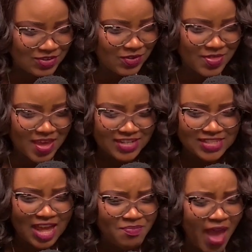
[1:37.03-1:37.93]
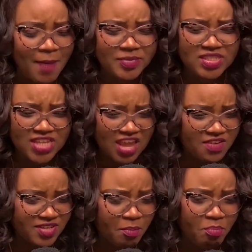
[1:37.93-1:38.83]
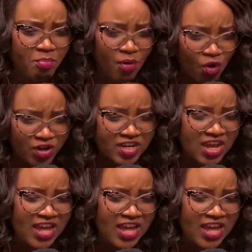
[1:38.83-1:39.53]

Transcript: know, that I'm saved, I'm born